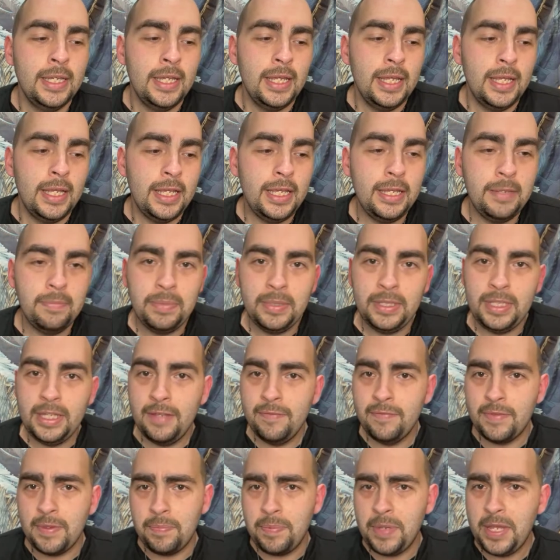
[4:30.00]
he
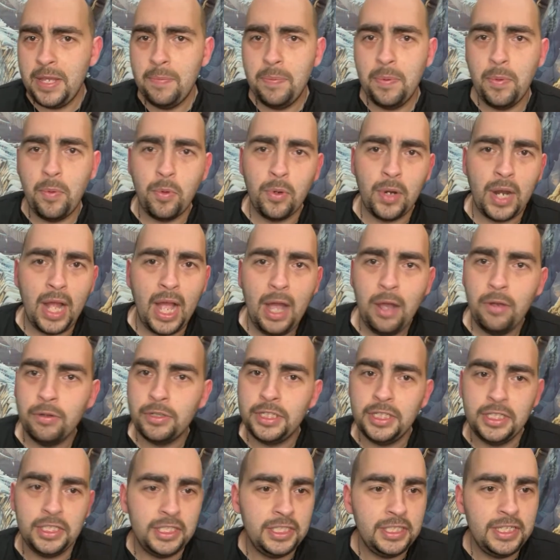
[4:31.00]
believed that people were out
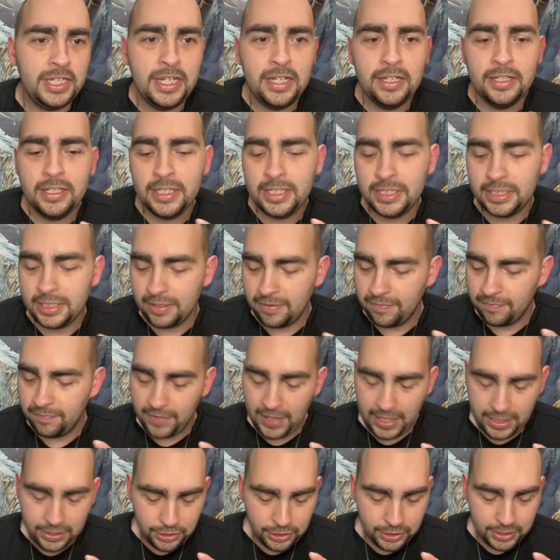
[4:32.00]
to steal his
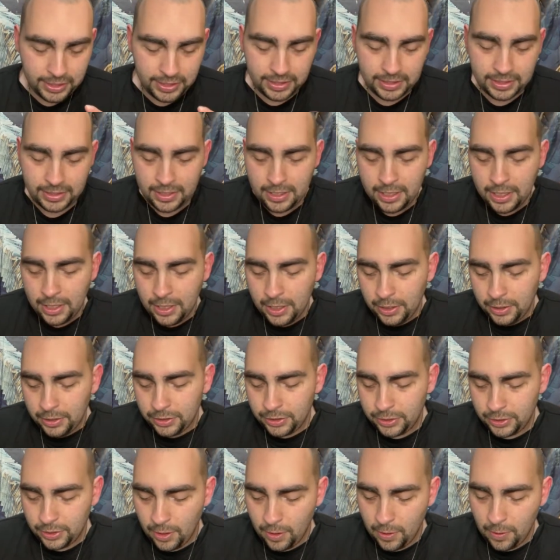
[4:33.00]
inventions.
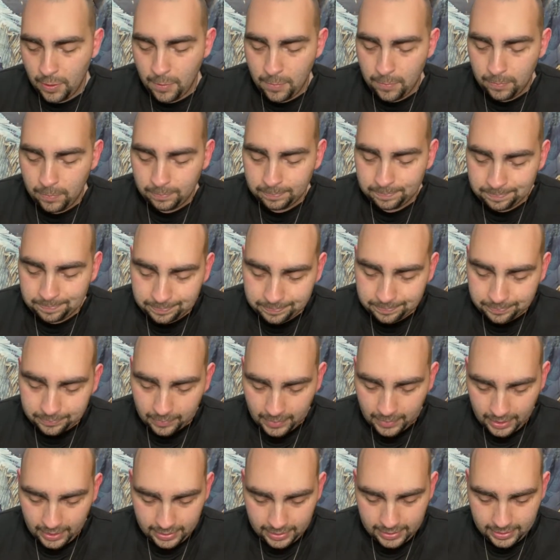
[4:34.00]
So
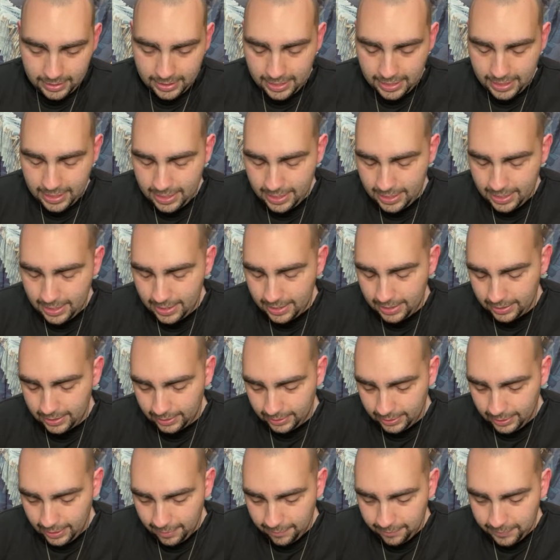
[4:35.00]
he
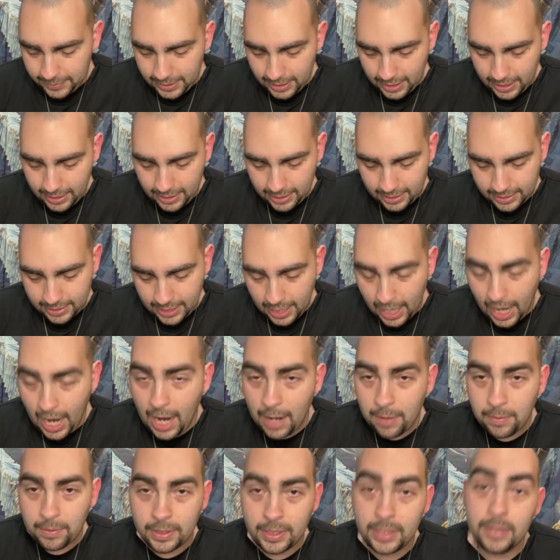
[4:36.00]
lives in a
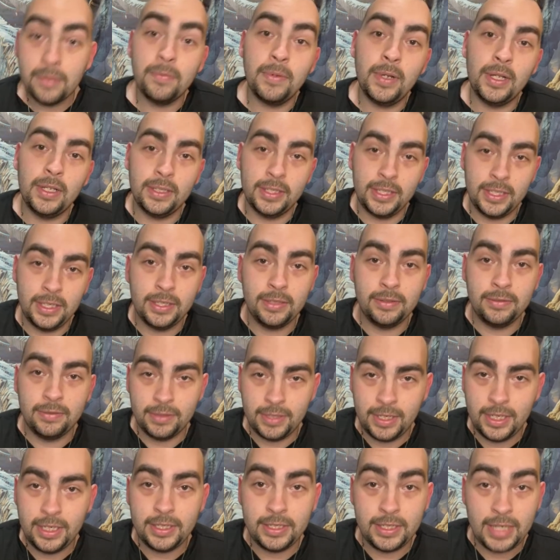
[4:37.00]
tower, well, in
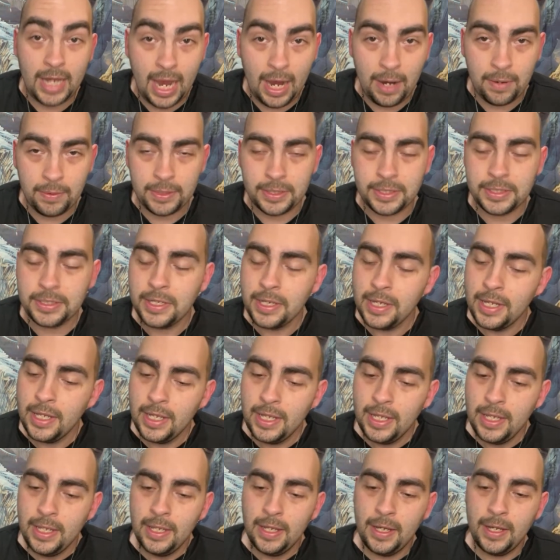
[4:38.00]
towers.
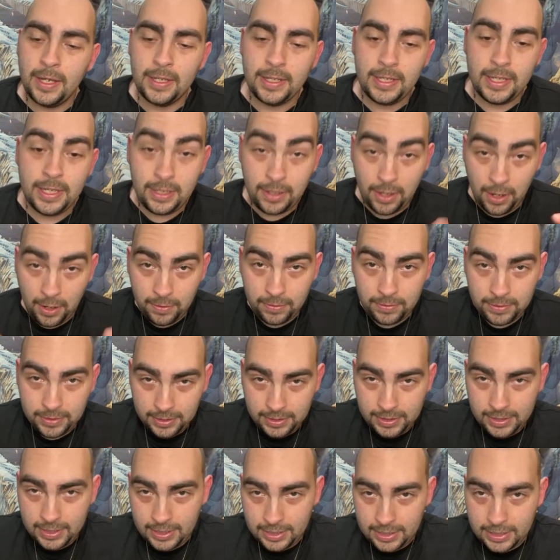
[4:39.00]
He
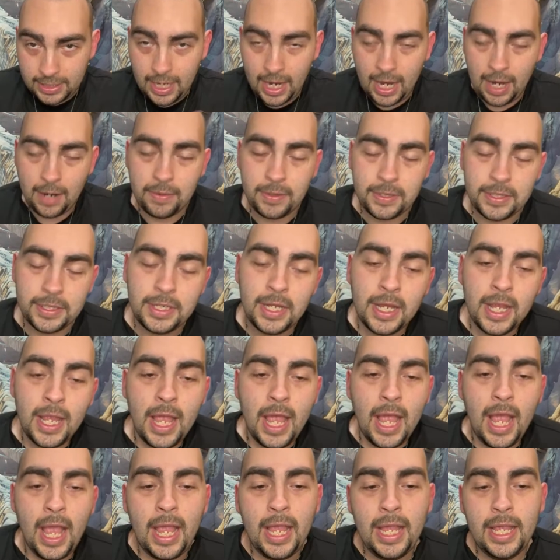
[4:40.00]
owns these towers,
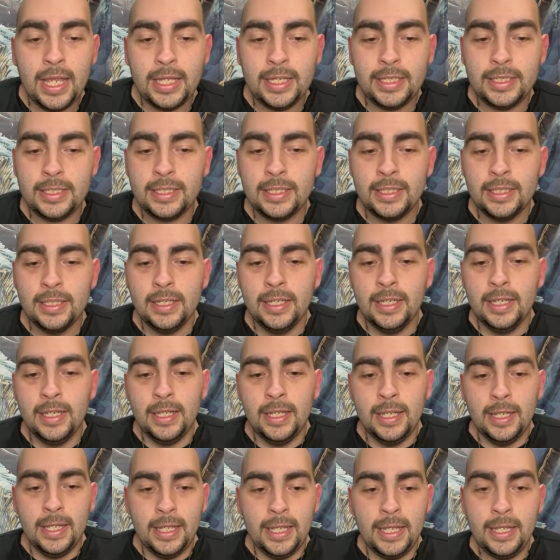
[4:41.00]
and
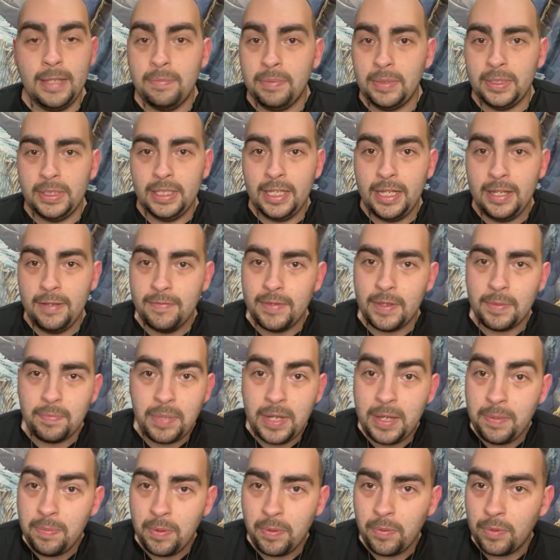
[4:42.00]
he believed that
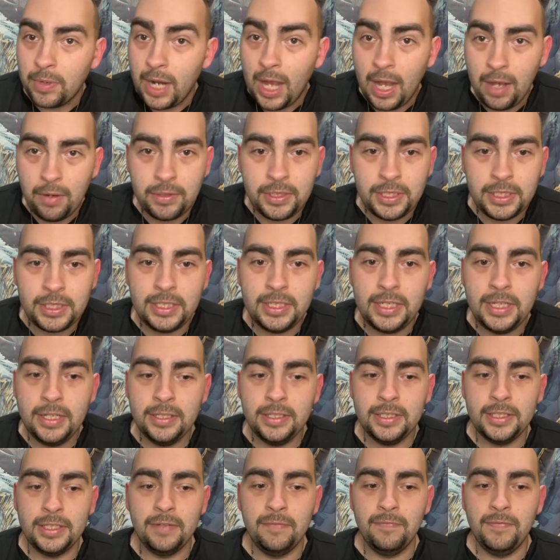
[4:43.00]
people were out to steal
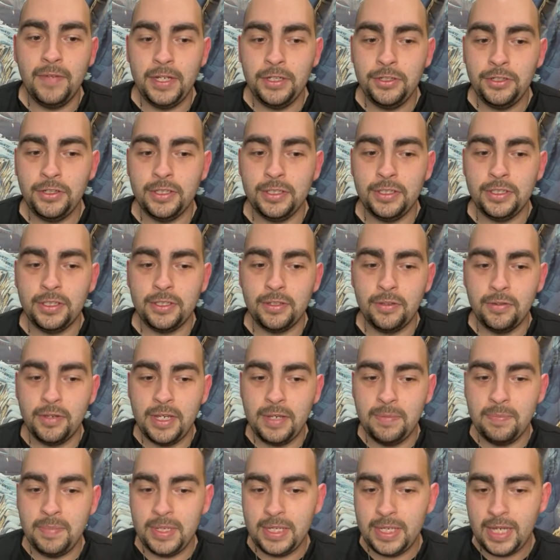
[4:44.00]
his inventions, so he
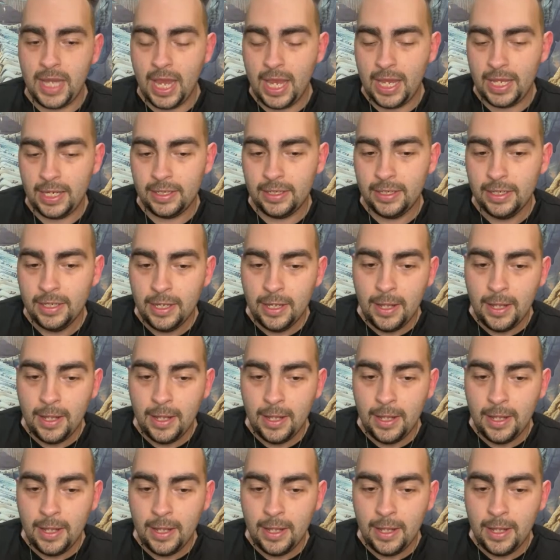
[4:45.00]
began